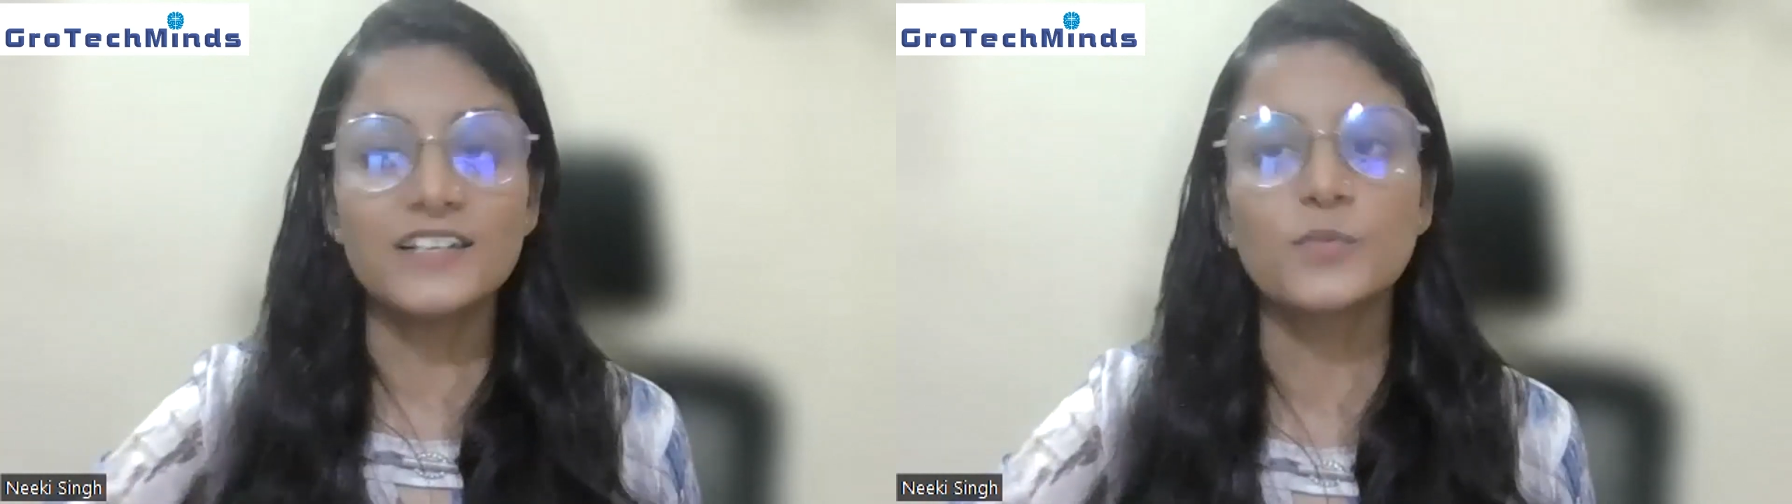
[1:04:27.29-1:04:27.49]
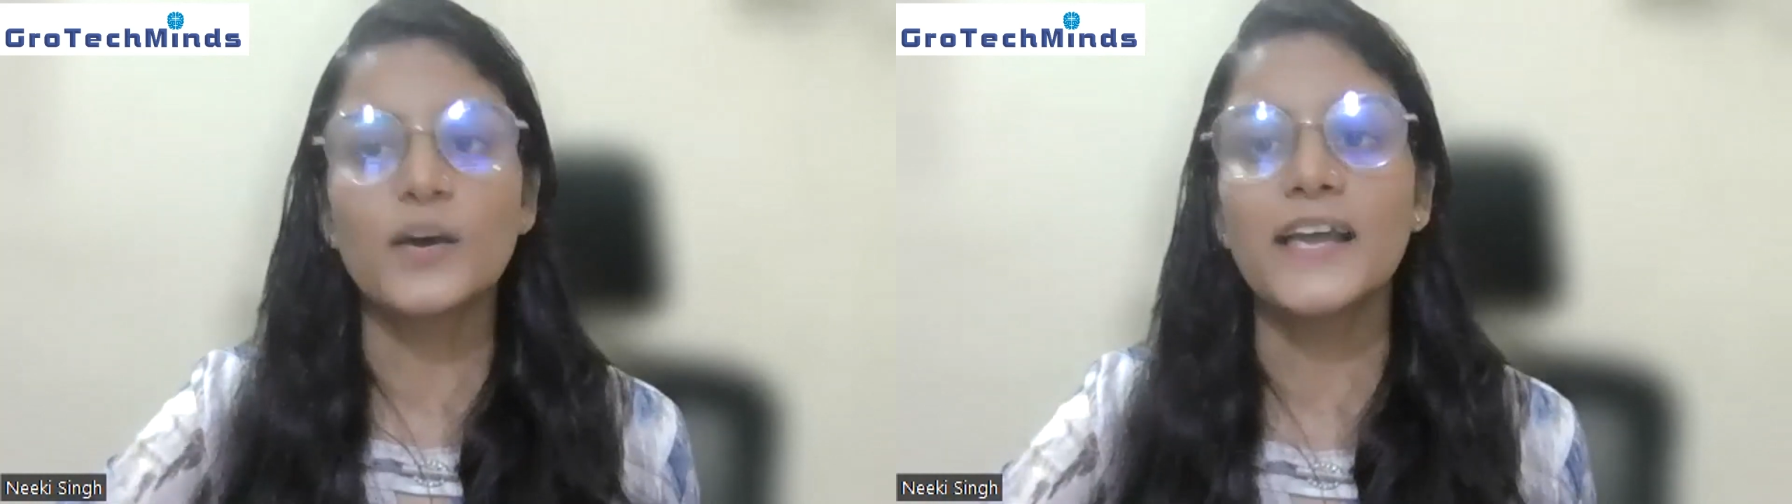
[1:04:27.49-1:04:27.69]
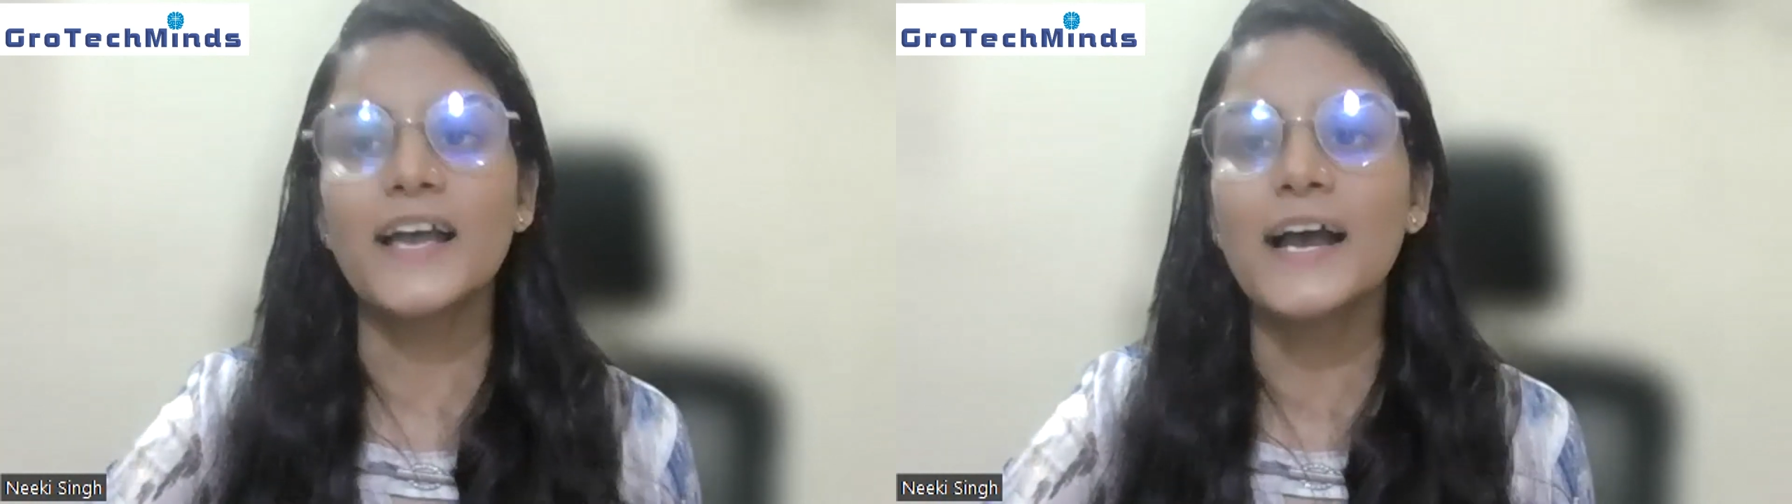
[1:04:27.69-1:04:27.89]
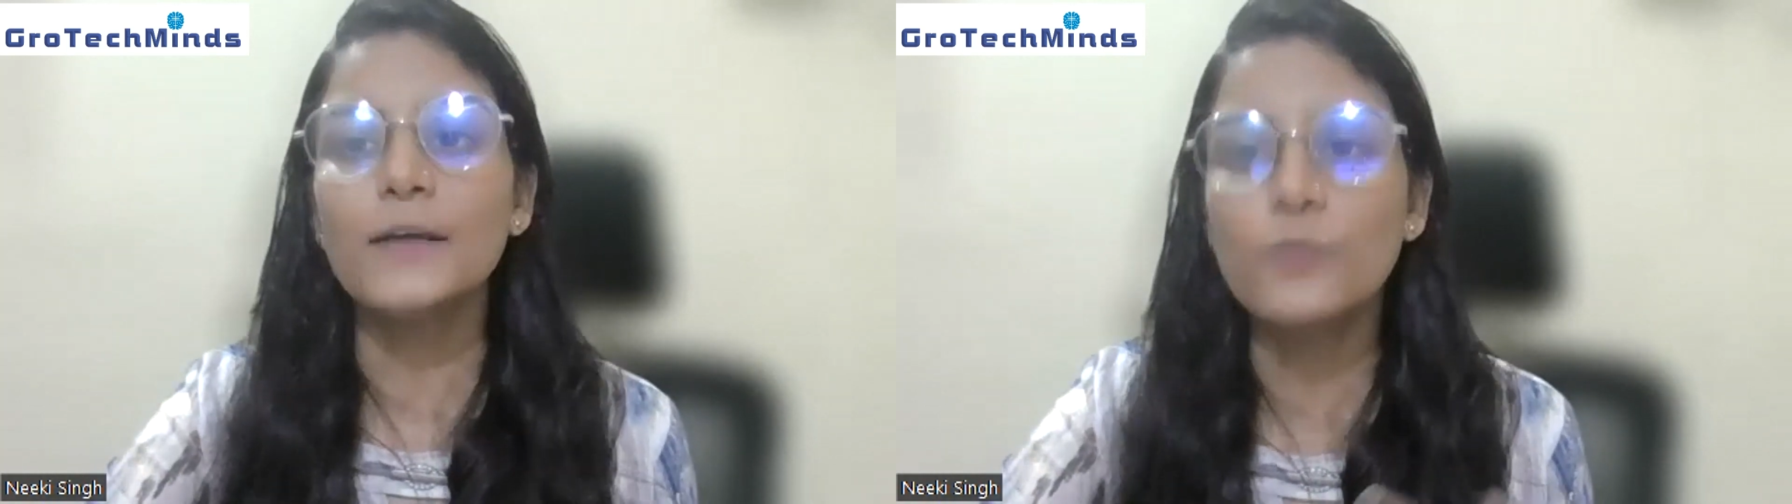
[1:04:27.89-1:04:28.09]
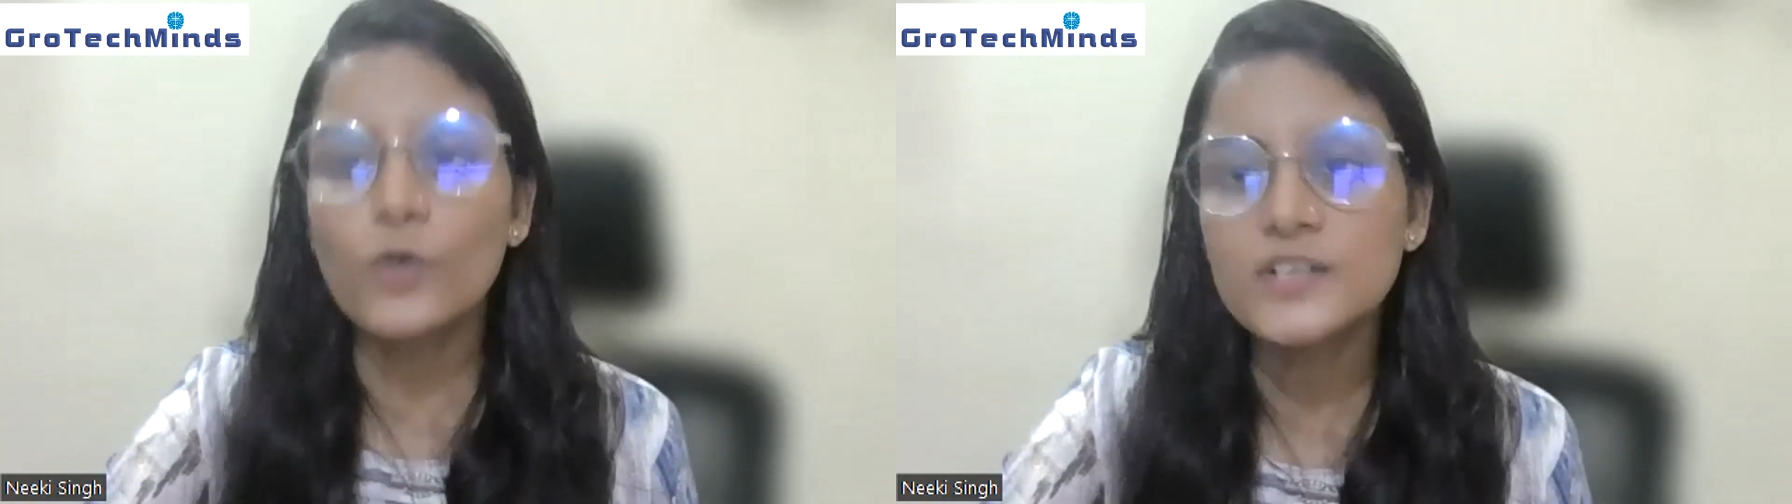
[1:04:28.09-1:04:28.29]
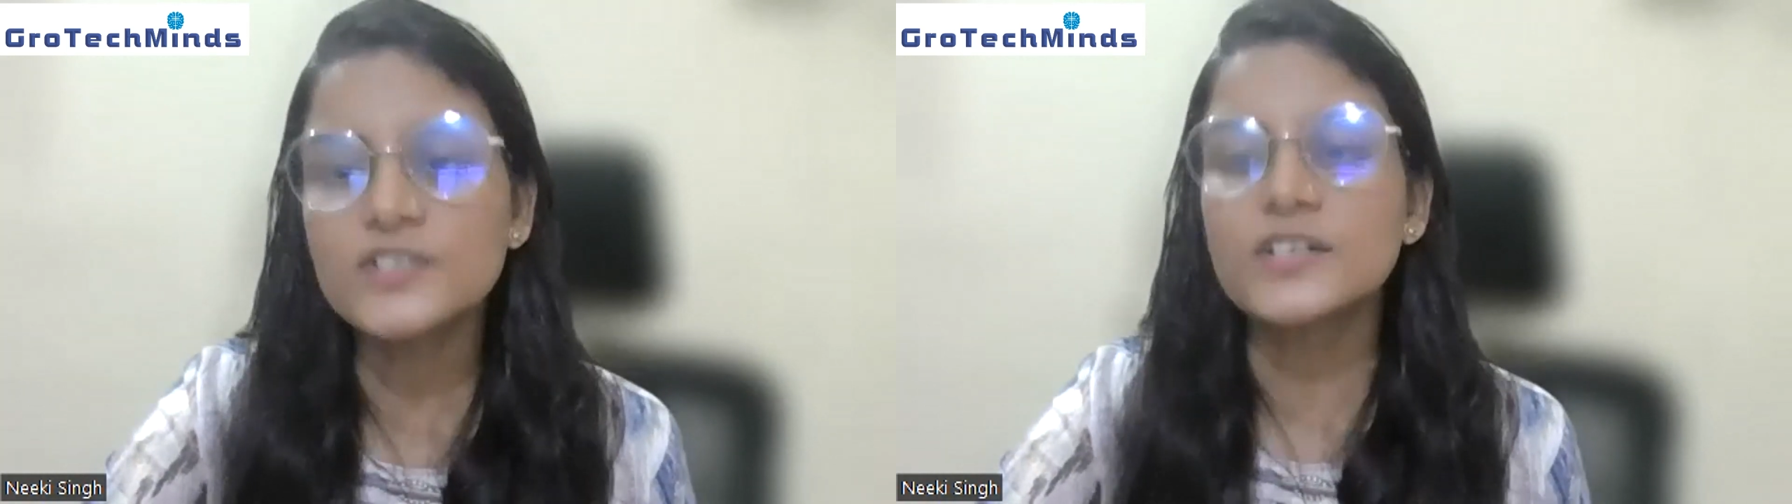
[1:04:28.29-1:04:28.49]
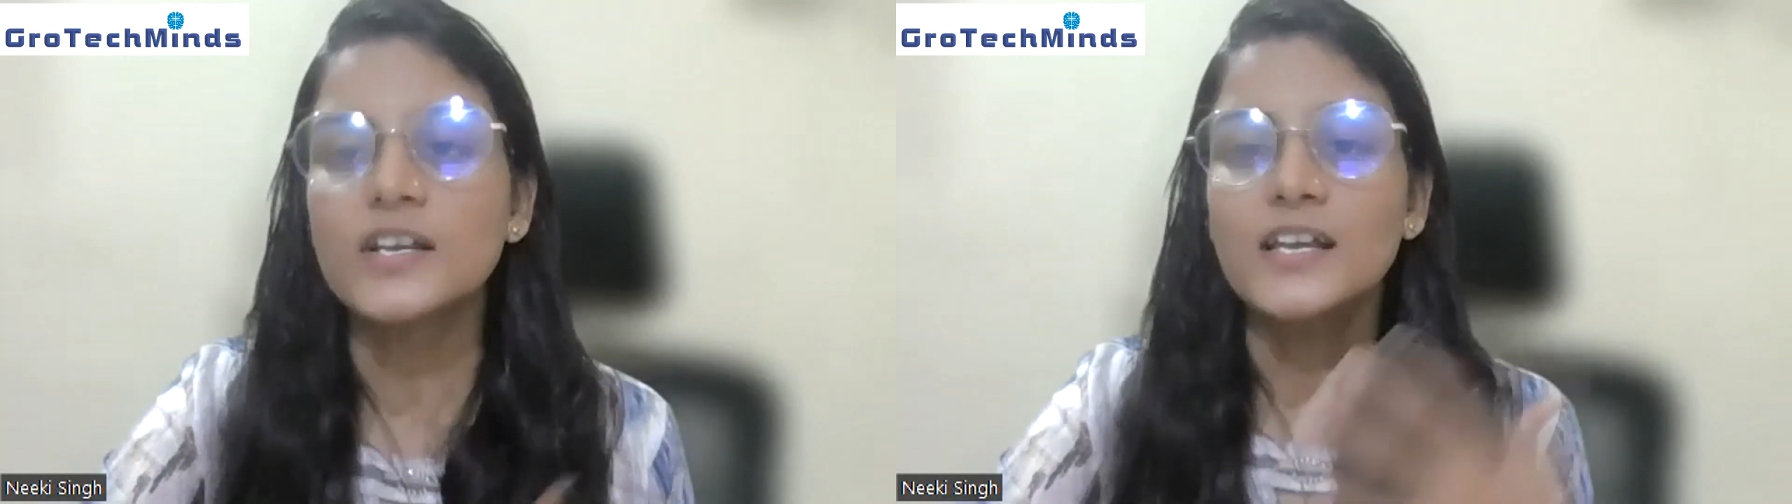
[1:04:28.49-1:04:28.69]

is why I want